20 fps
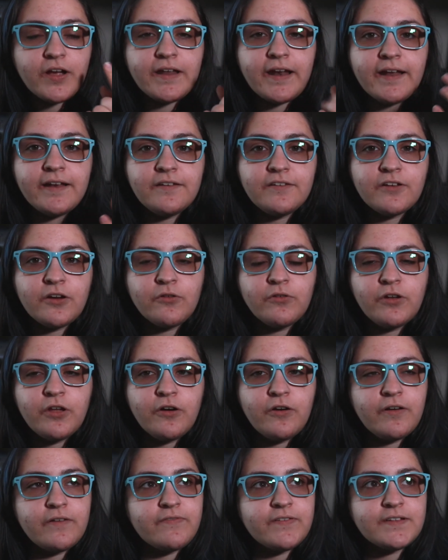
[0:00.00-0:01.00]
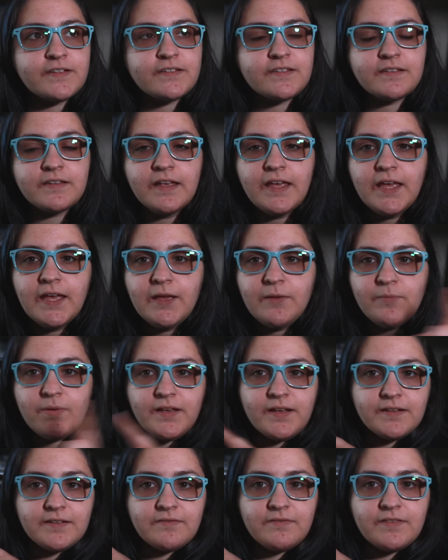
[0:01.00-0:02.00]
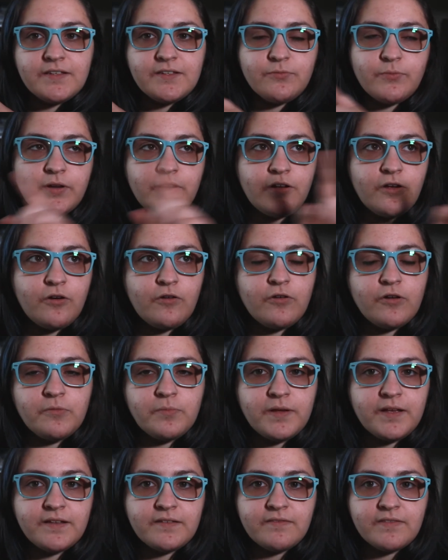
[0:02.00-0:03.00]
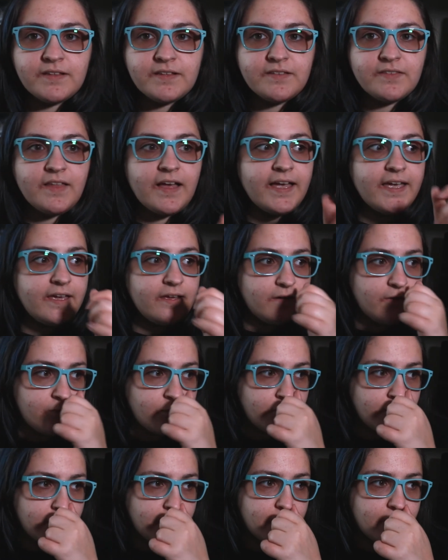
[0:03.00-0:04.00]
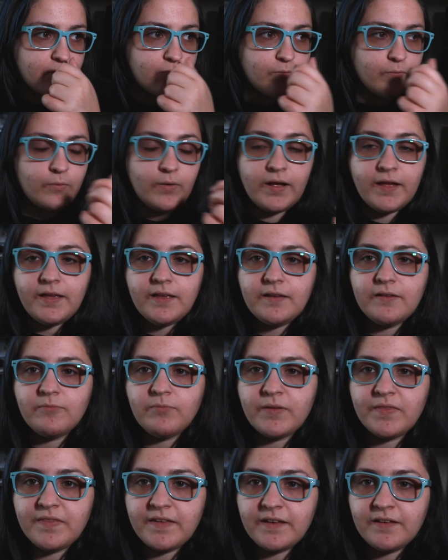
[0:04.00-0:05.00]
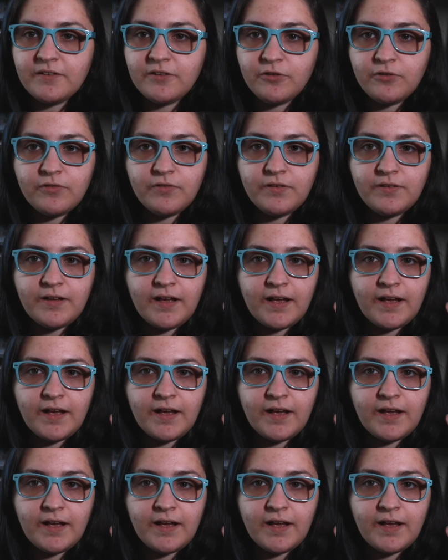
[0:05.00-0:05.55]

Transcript: And I don't know if it's because of this window or because of this light or what, but they do